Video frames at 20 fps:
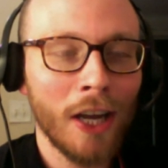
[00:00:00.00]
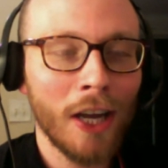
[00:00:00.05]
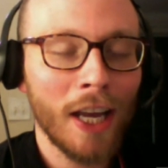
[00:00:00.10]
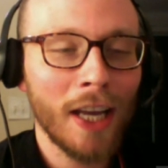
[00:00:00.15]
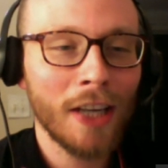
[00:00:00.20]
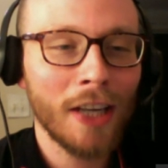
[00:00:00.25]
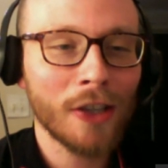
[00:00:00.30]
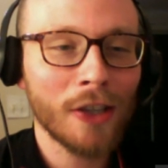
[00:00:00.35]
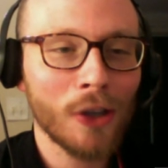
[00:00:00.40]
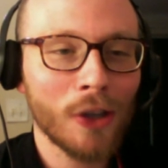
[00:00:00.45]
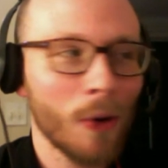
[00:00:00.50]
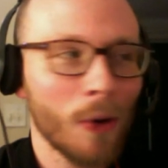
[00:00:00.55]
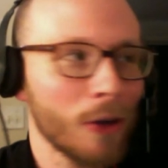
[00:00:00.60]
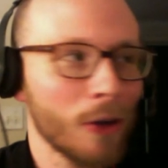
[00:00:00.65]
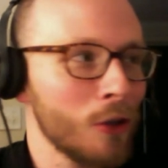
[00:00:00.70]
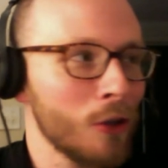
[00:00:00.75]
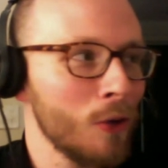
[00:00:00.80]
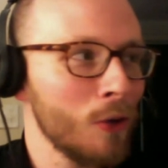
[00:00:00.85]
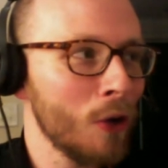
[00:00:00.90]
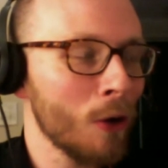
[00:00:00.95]
He scored
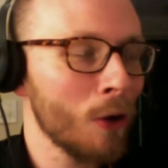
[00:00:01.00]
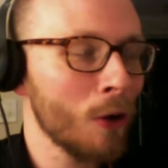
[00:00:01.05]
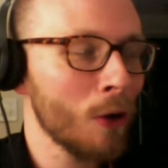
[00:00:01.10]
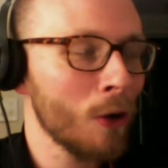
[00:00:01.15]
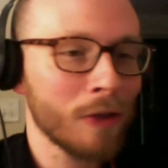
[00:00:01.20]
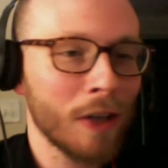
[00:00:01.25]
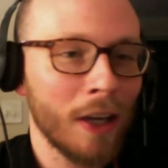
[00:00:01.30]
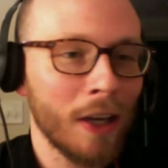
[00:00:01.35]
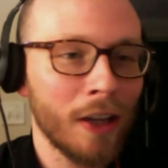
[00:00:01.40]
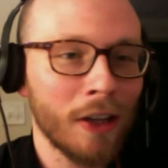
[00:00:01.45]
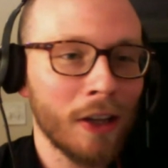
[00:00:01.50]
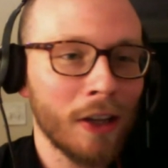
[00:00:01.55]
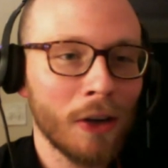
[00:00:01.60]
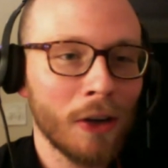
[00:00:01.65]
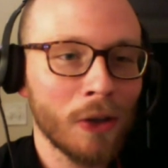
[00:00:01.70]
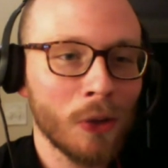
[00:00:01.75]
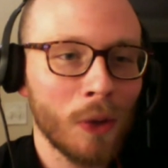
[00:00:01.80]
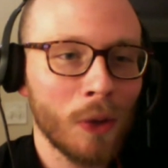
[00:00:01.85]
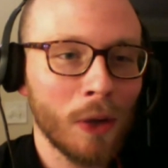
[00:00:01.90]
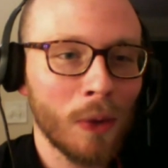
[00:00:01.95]
2 goals for the England
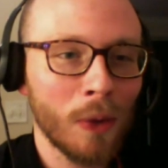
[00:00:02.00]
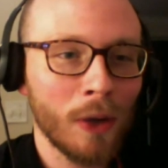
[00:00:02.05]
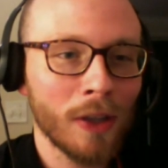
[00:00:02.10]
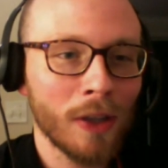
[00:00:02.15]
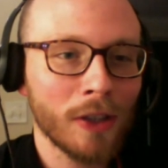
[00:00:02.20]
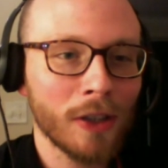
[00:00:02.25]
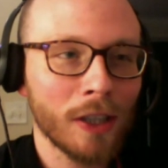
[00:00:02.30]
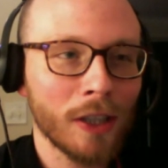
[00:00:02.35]
under-21s